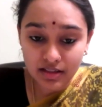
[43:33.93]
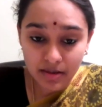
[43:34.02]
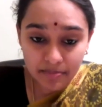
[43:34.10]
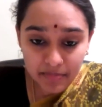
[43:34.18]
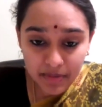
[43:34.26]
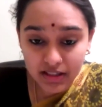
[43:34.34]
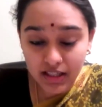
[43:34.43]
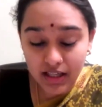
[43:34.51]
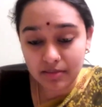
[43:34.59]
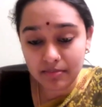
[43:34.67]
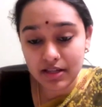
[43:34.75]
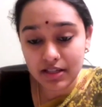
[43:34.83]

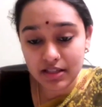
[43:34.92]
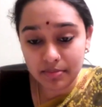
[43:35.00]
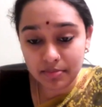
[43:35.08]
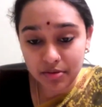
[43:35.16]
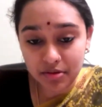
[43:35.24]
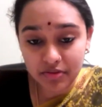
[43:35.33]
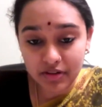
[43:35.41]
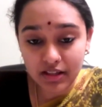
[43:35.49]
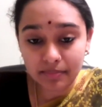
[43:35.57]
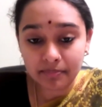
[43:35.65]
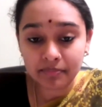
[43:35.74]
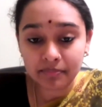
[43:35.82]
Sammatihi means
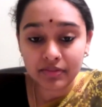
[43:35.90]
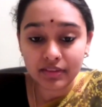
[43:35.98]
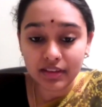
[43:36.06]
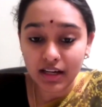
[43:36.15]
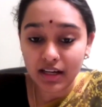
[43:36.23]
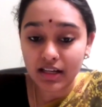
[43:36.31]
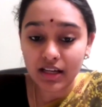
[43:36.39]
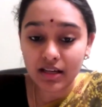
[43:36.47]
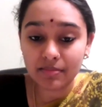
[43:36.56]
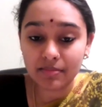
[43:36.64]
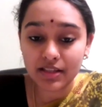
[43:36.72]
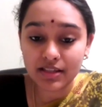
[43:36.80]
approval.
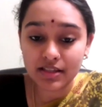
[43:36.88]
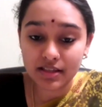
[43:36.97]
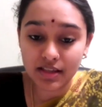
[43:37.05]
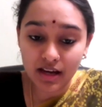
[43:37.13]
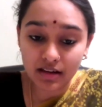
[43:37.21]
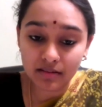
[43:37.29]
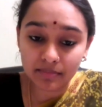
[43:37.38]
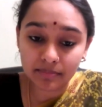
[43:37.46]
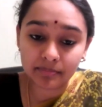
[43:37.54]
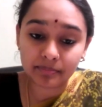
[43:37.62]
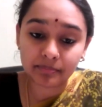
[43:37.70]
Tarhi means then.